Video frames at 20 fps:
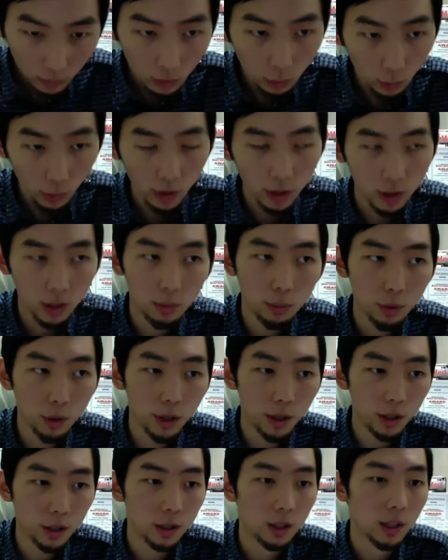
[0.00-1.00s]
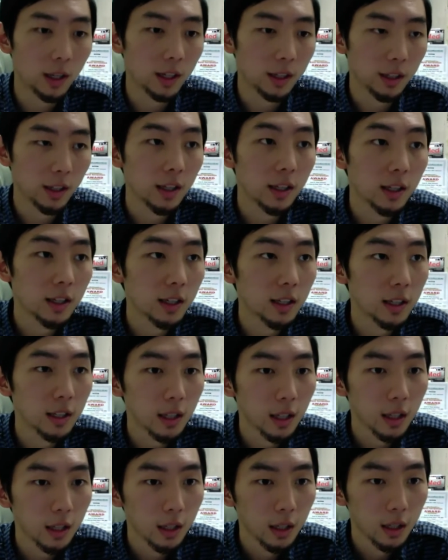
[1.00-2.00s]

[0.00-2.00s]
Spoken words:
with a product like this,